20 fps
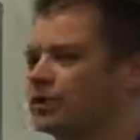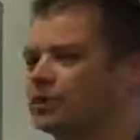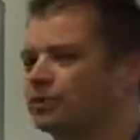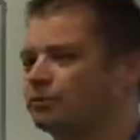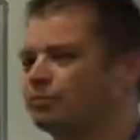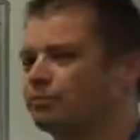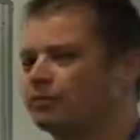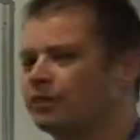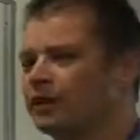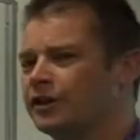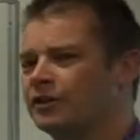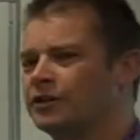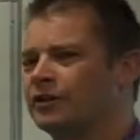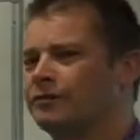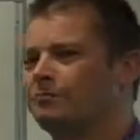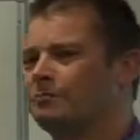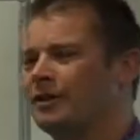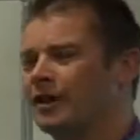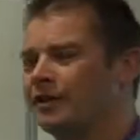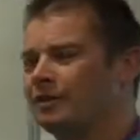So
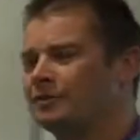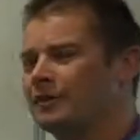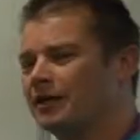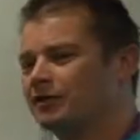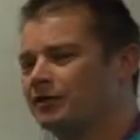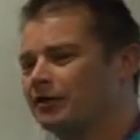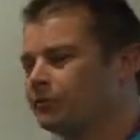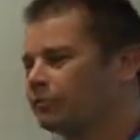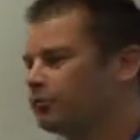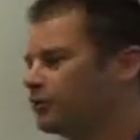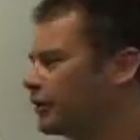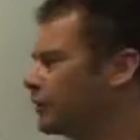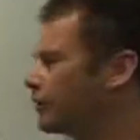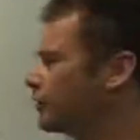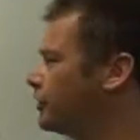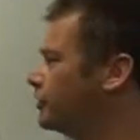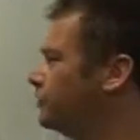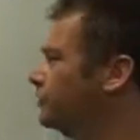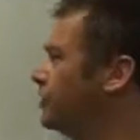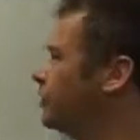pressure, barometric
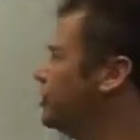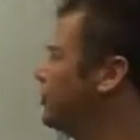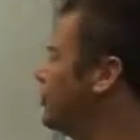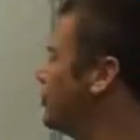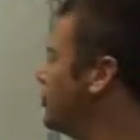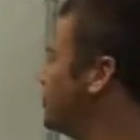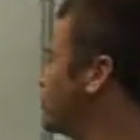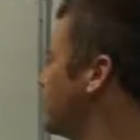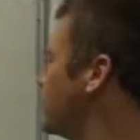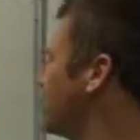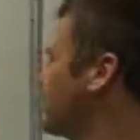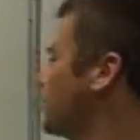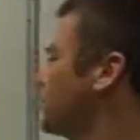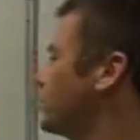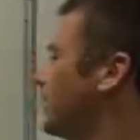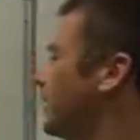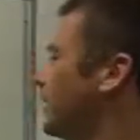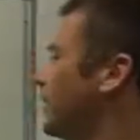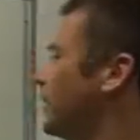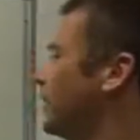pressure, reduces
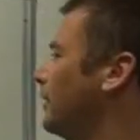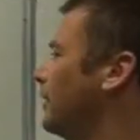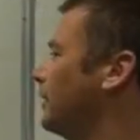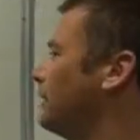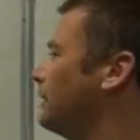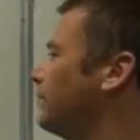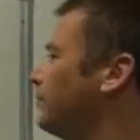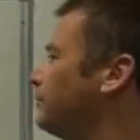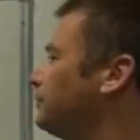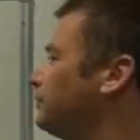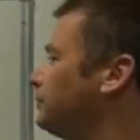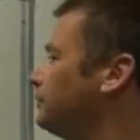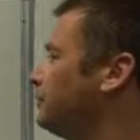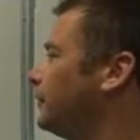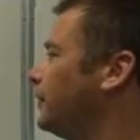as we go up.